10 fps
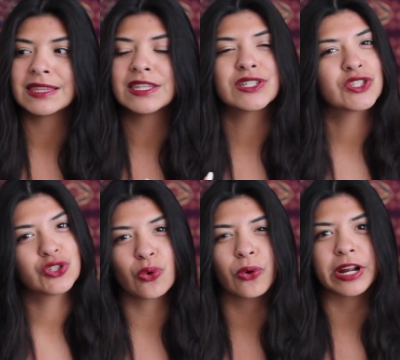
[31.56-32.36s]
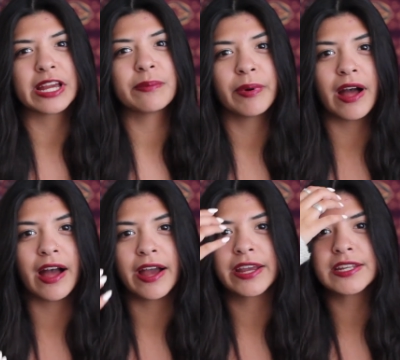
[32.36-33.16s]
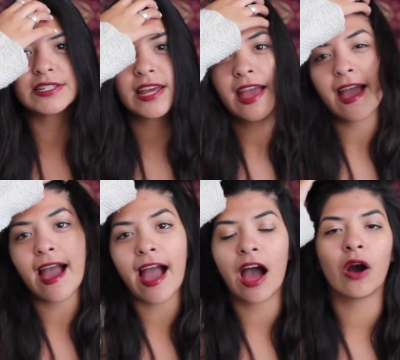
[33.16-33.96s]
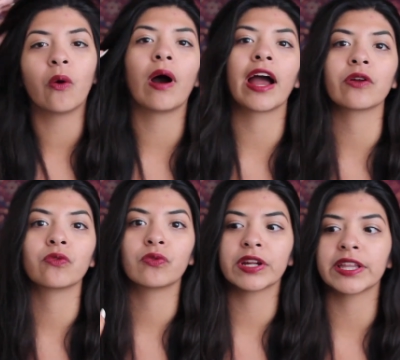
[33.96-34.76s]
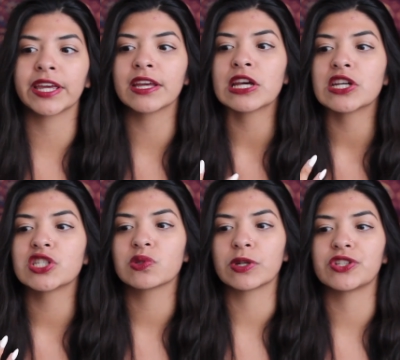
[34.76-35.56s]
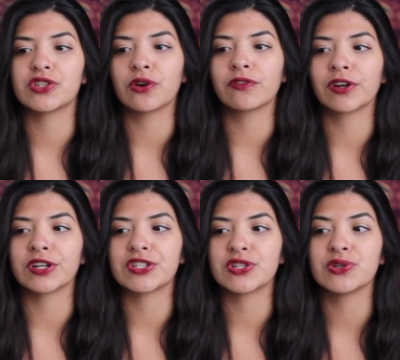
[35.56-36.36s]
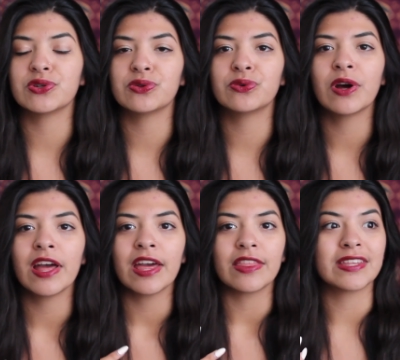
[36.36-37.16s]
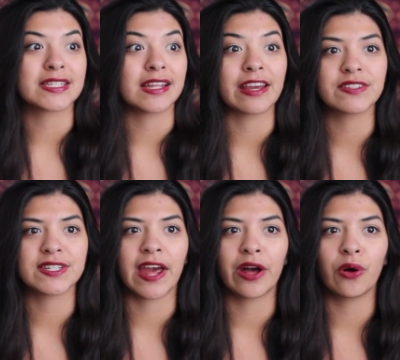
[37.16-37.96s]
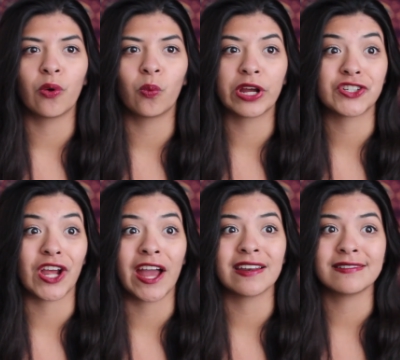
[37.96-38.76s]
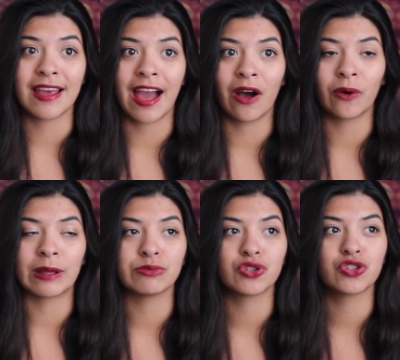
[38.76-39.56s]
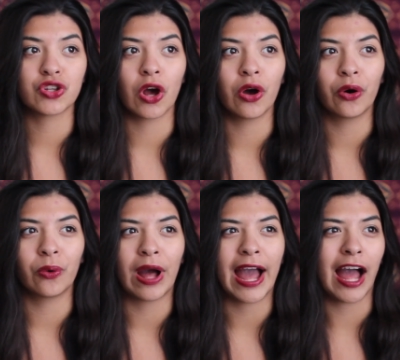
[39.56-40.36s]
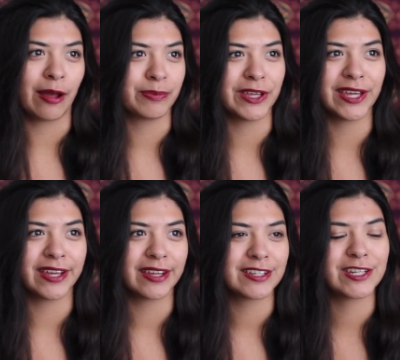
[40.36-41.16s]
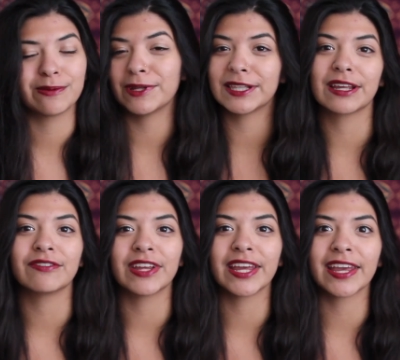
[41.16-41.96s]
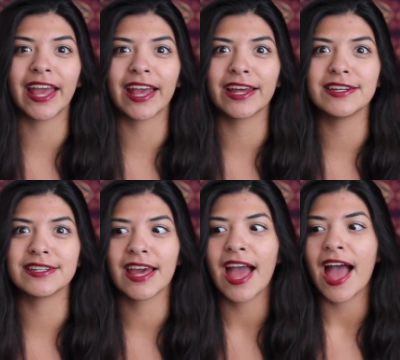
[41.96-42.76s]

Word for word: the story behind how I really switched over to this lifestyle which I now am so happy to be living and